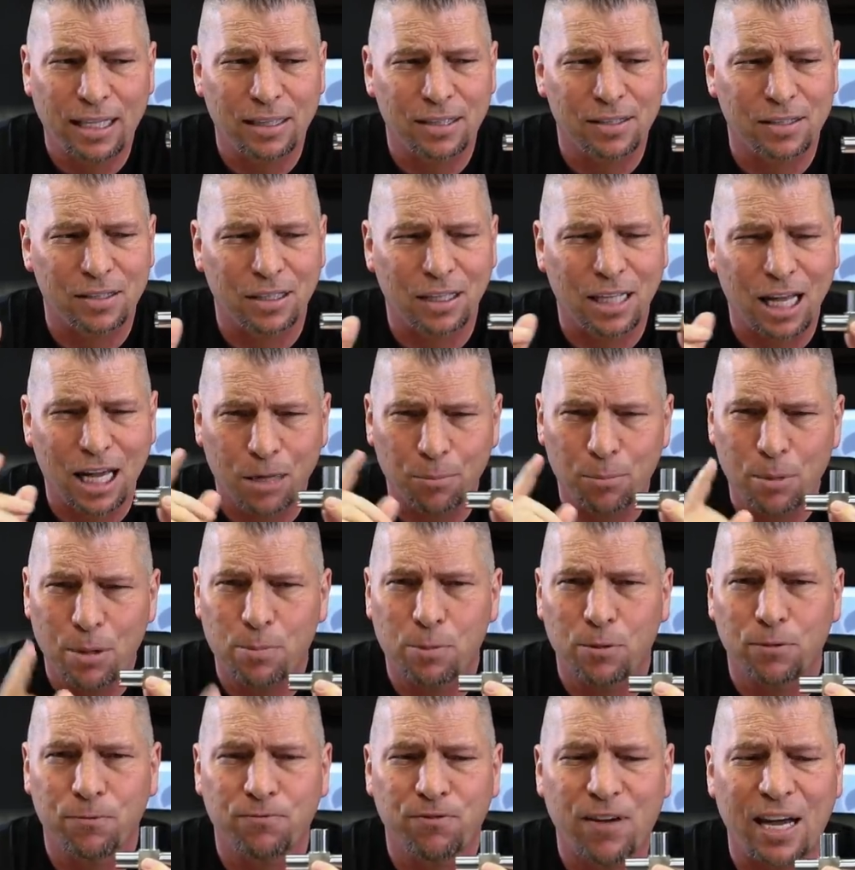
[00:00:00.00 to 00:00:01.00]
There's a lot of
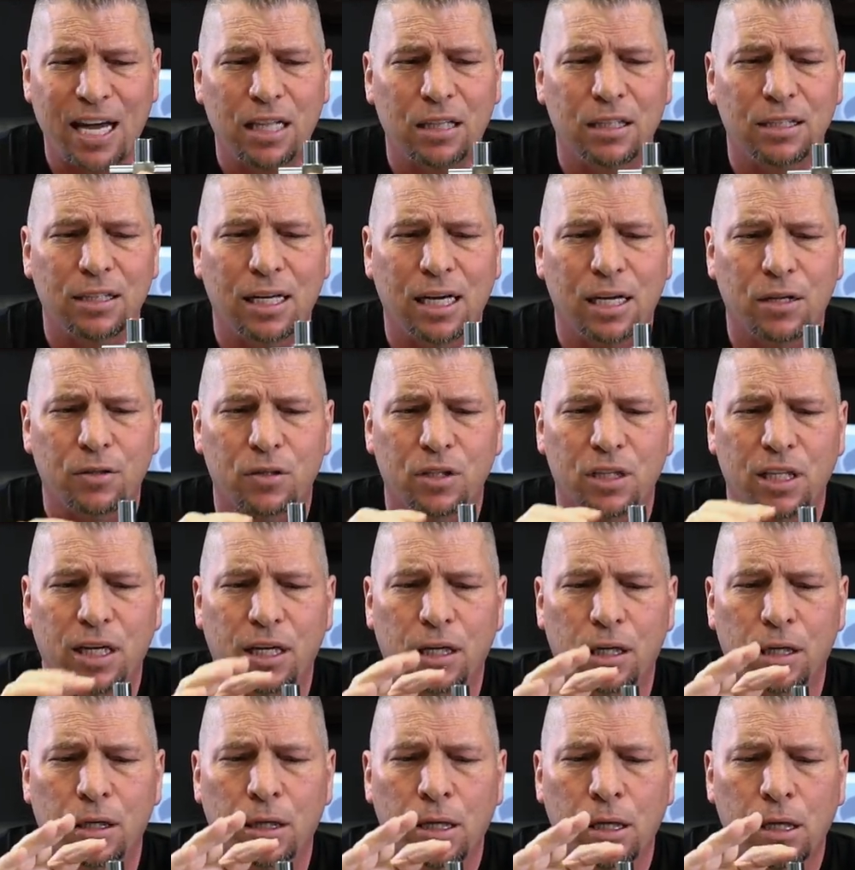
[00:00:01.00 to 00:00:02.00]
people failing out
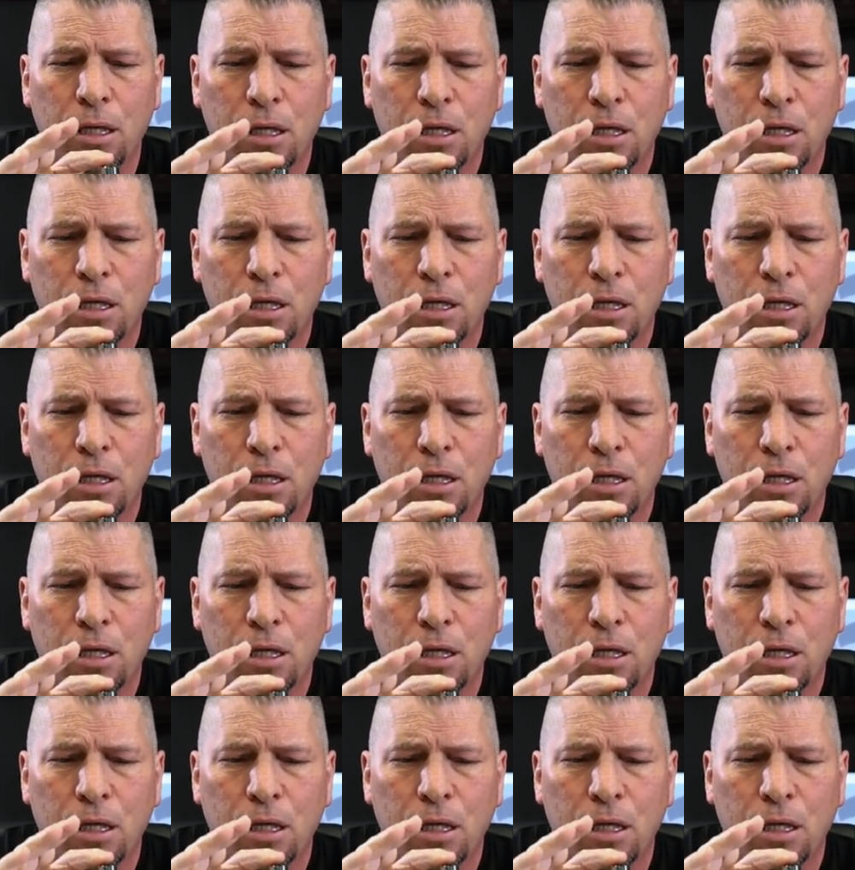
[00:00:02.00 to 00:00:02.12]
there.